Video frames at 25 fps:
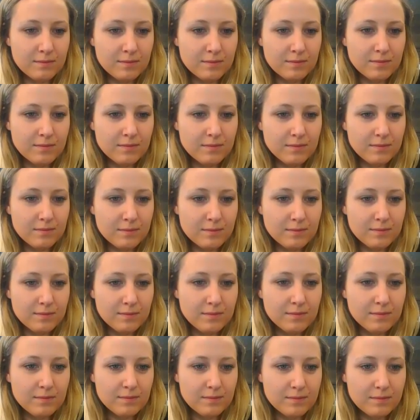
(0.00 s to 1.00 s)

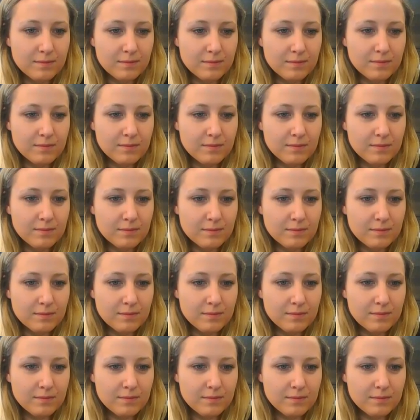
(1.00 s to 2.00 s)

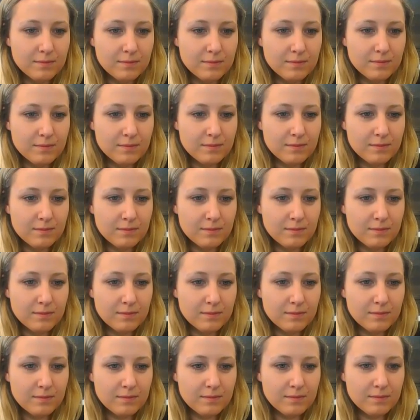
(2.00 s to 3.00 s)

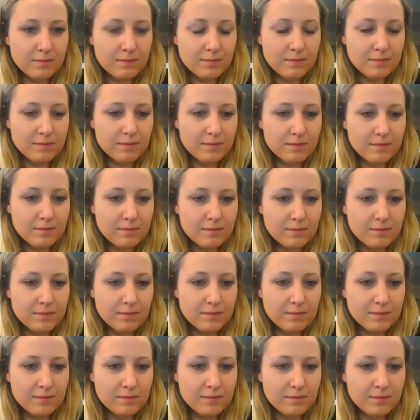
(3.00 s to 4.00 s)

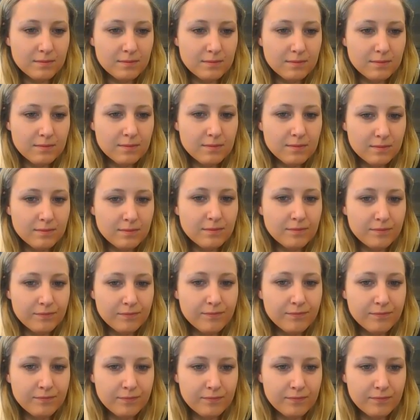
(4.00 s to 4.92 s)
(silent)